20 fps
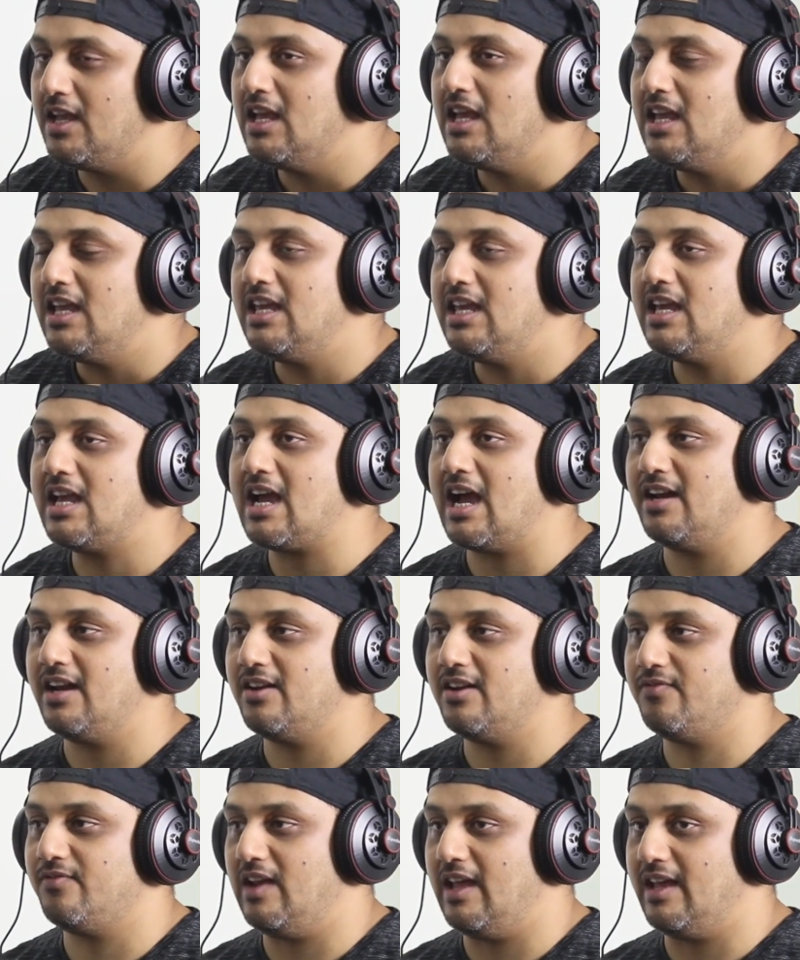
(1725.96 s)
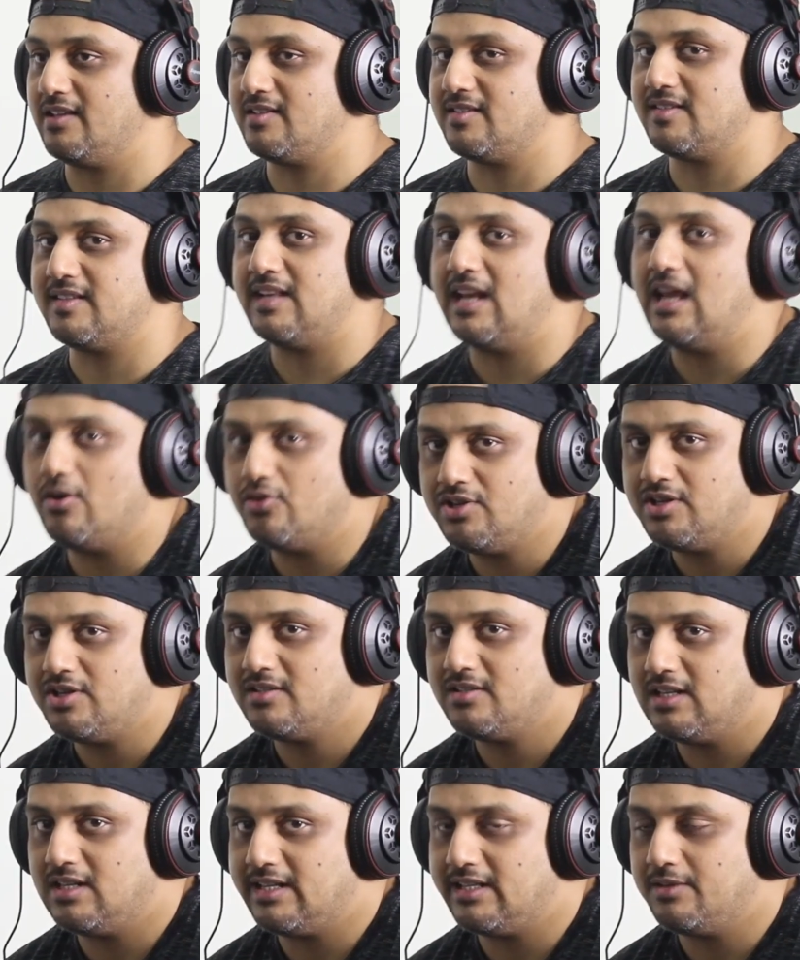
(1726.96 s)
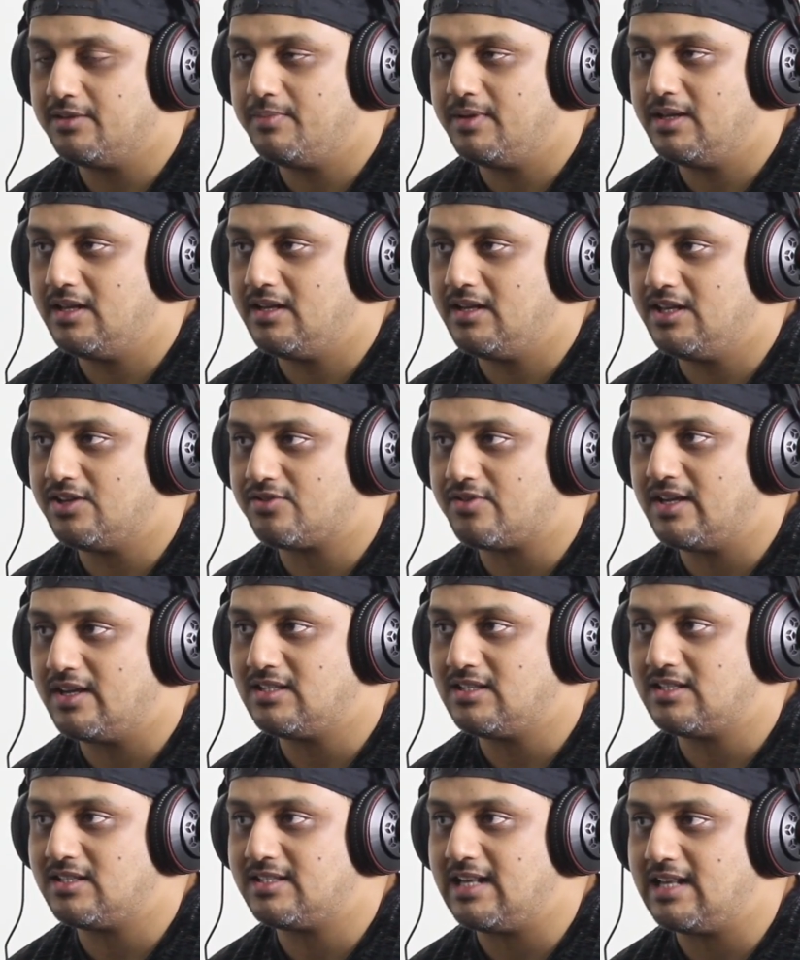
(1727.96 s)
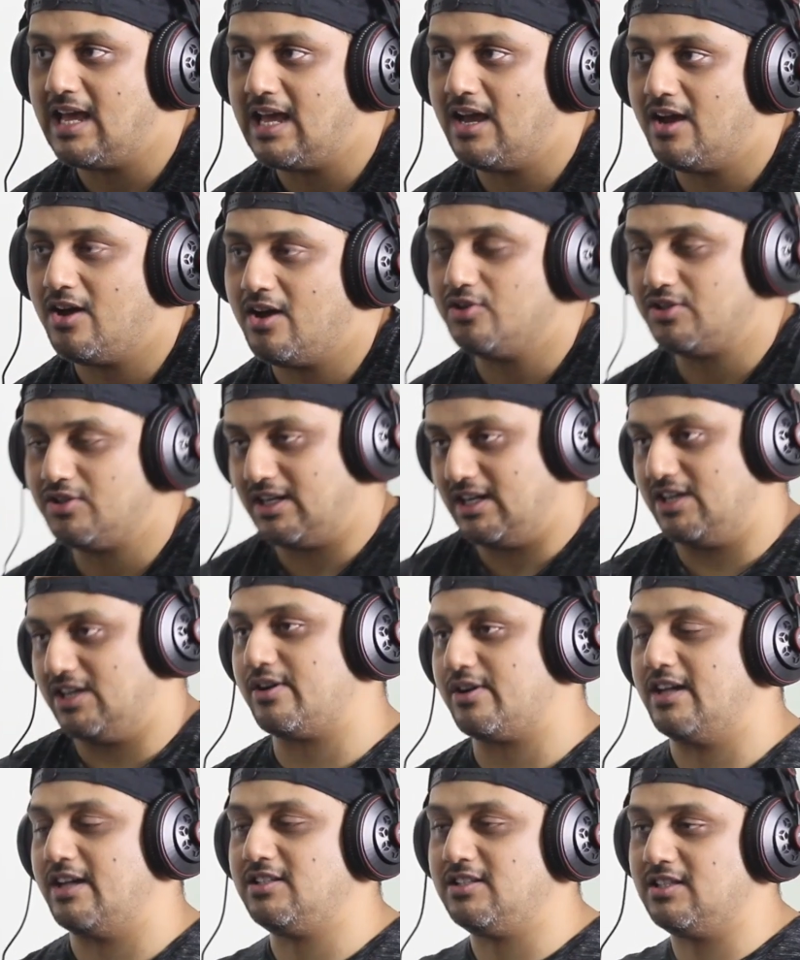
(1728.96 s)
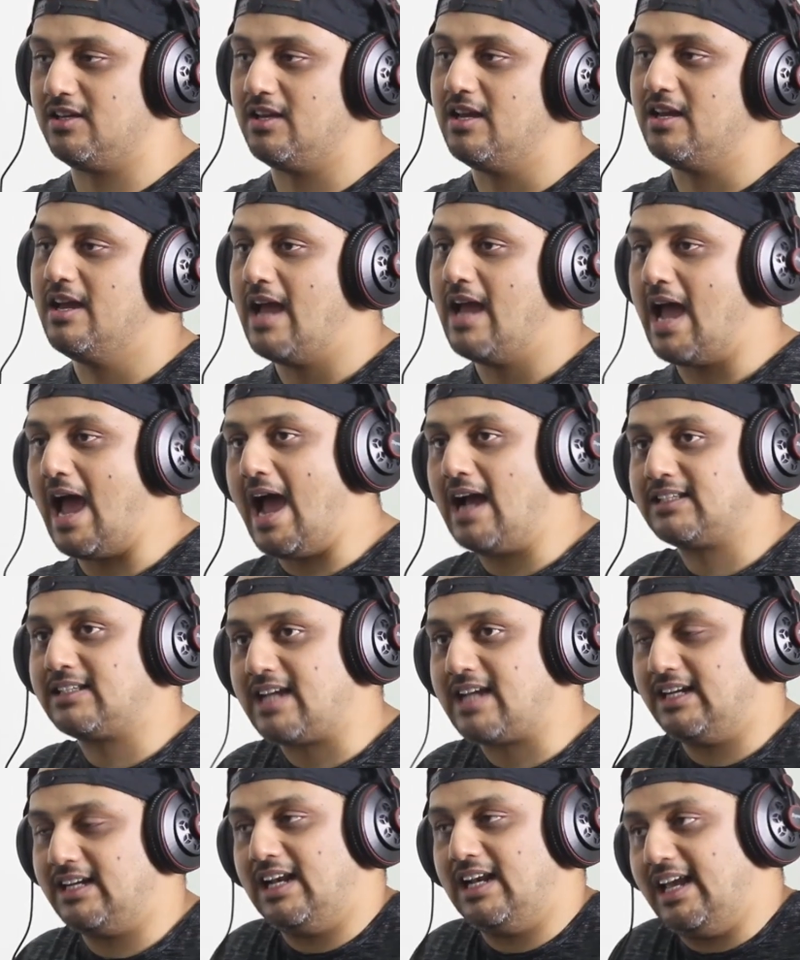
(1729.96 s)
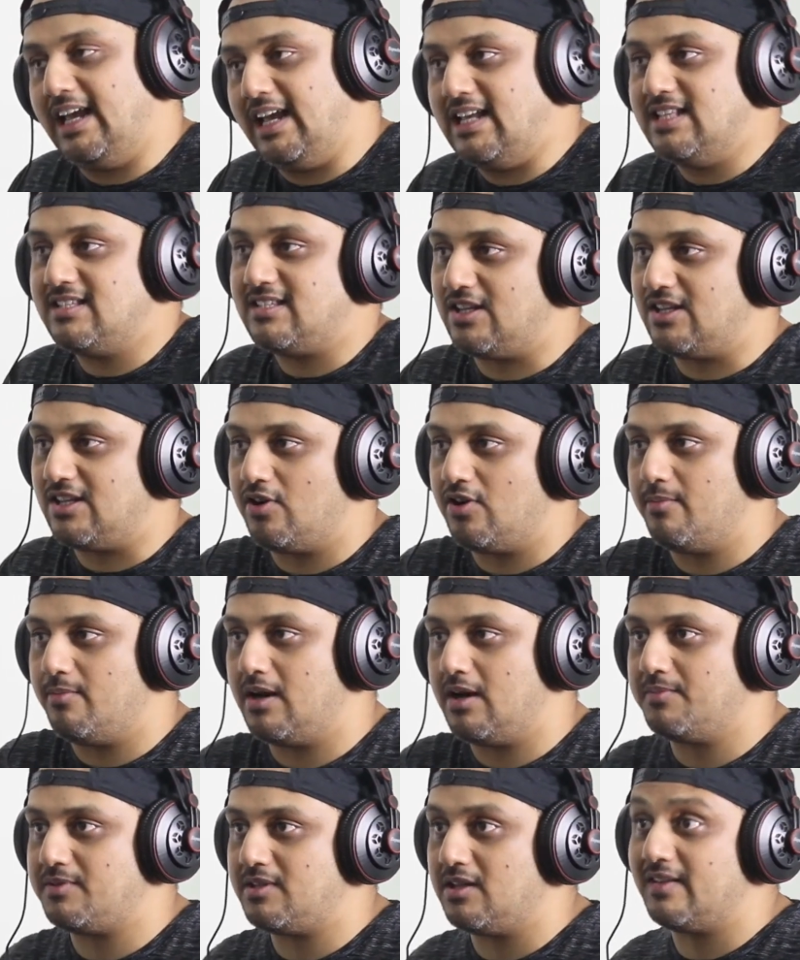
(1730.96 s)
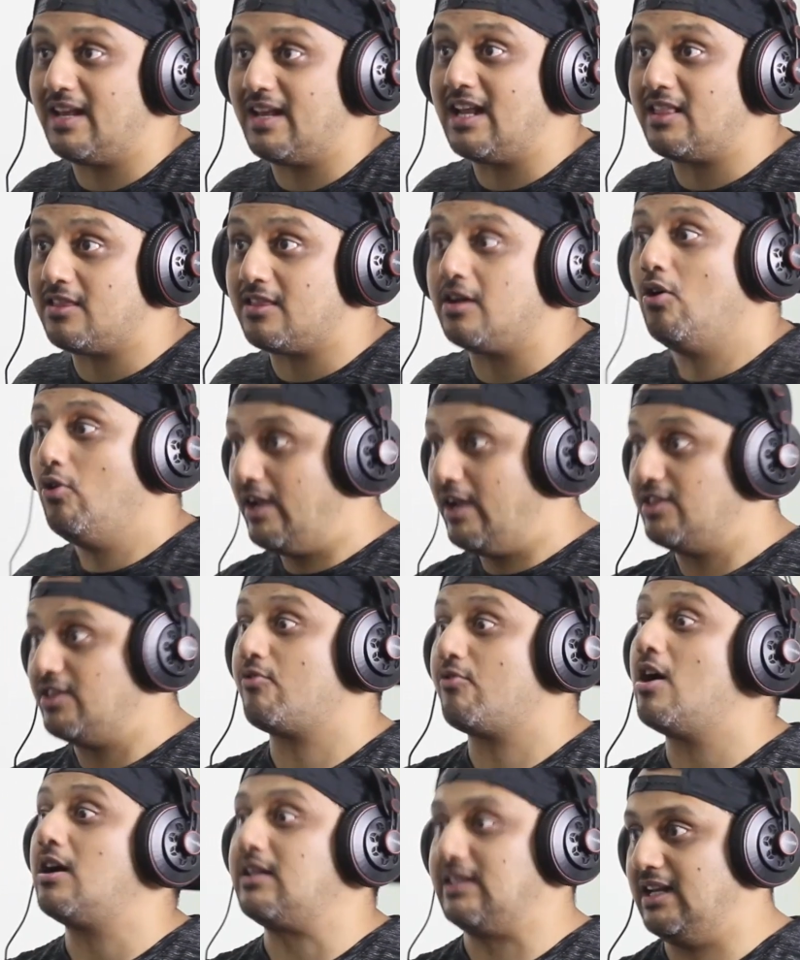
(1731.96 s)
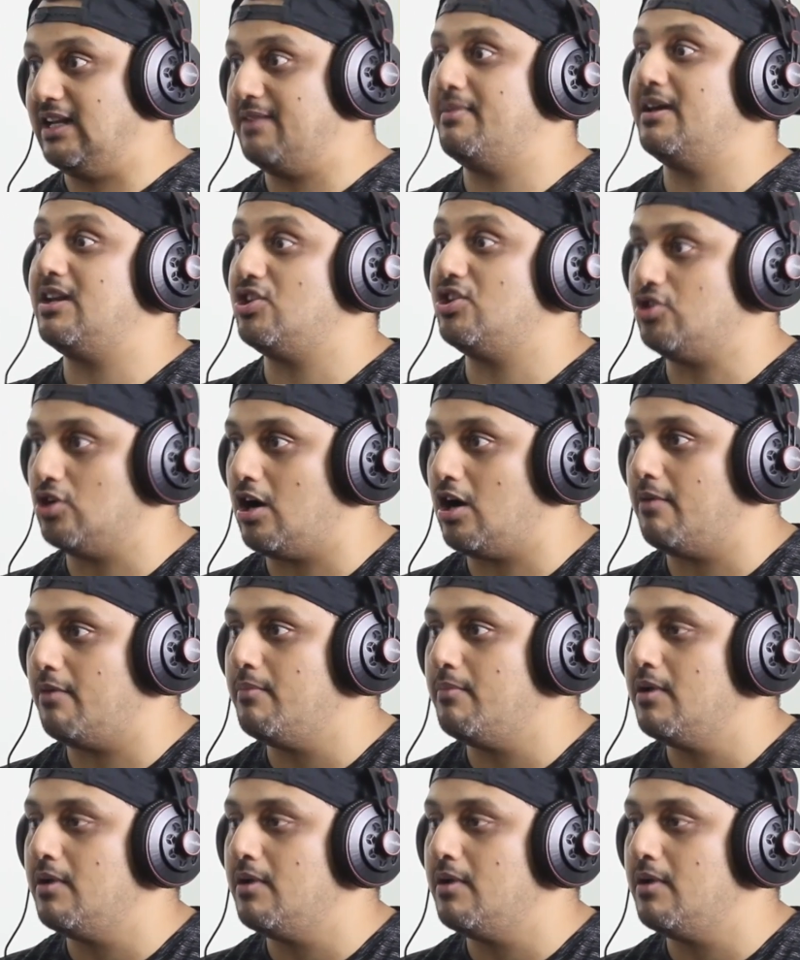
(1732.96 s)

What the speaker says: he kind of like slouches a little bit. He tries to slouch and he tries to act kind of like insecure about himself. And I thought, okay, The Rock did a better job